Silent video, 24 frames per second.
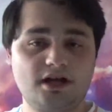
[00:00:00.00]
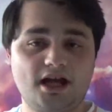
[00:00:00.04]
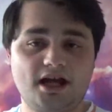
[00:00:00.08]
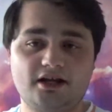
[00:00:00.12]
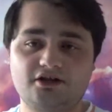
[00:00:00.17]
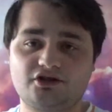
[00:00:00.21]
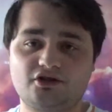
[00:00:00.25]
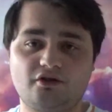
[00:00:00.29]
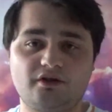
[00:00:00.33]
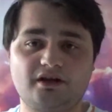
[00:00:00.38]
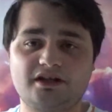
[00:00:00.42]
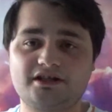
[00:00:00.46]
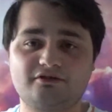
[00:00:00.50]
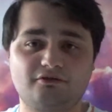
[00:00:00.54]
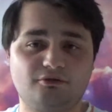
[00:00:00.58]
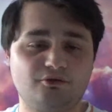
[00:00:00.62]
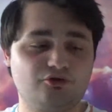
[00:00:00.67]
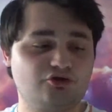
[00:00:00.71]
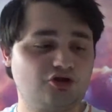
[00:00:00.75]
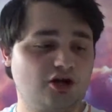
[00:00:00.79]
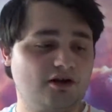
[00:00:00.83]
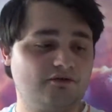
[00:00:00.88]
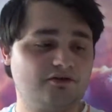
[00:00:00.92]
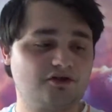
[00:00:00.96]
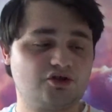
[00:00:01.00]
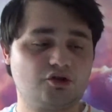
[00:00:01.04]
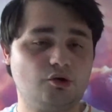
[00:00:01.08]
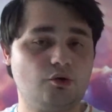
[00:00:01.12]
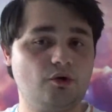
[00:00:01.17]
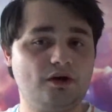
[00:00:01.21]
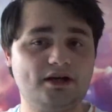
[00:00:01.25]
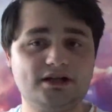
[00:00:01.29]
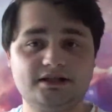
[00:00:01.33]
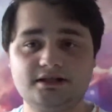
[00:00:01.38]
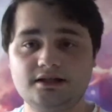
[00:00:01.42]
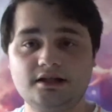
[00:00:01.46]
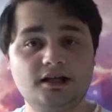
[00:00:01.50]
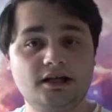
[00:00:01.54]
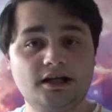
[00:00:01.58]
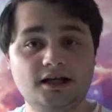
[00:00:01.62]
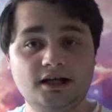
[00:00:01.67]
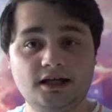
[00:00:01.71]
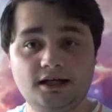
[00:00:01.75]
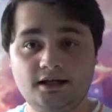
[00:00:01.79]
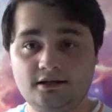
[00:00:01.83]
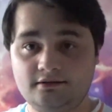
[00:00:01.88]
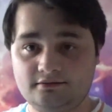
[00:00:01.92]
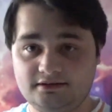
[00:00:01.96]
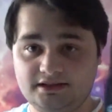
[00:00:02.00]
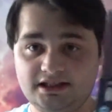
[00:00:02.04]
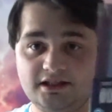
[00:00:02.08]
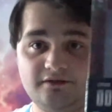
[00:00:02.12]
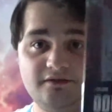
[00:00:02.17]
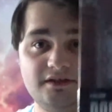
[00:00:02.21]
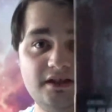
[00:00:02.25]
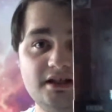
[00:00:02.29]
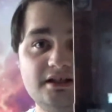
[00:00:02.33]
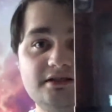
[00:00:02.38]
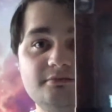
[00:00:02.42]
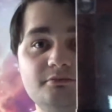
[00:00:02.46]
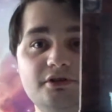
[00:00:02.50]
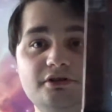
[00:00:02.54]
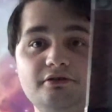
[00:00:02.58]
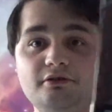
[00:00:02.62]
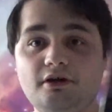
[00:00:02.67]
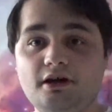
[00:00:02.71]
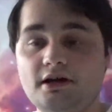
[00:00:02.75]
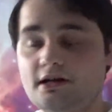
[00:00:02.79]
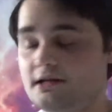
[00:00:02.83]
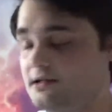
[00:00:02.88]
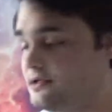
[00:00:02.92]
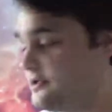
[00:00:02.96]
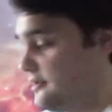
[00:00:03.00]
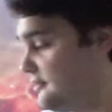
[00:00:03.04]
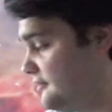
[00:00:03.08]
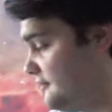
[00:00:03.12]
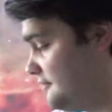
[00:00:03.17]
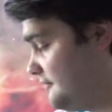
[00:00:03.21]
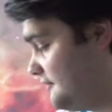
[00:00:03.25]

Sonic Screwdriver toys, DVDs and Blu-rays.